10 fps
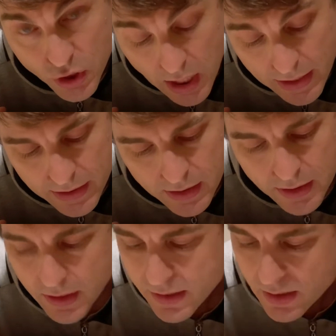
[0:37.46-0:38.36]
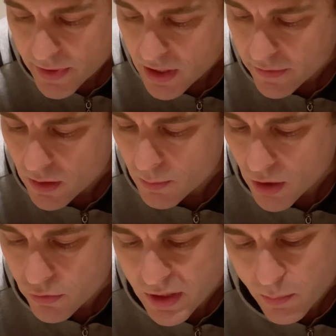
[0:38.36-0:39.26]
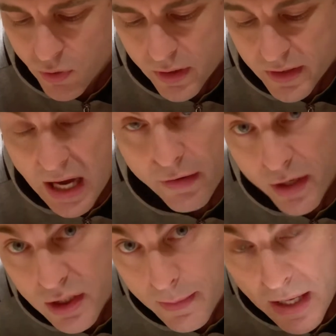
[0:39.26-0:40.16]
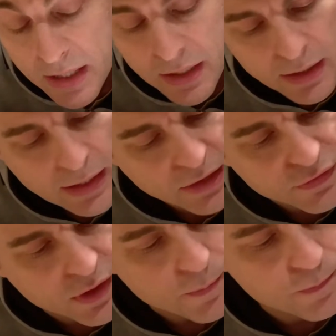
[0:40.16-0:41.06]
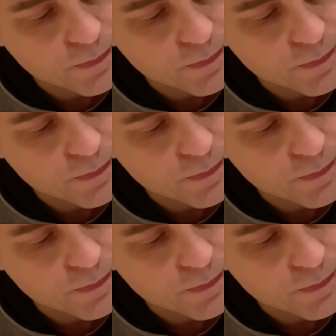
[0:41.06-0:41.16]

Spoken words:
China. Some of the other MikroTik products are actually made in Latvia.